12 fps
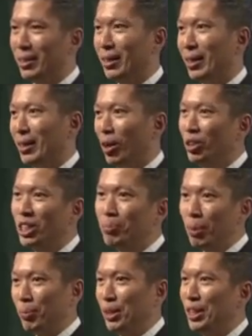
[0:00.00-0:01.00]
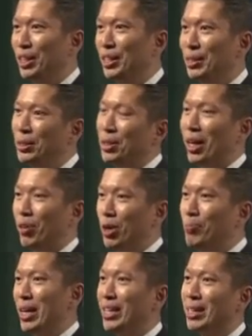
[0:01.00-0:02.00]
all this property you are
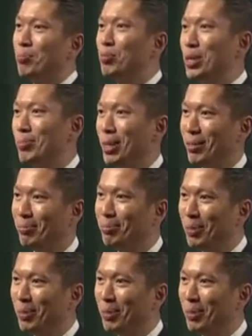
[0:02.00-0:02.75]
already paying a premium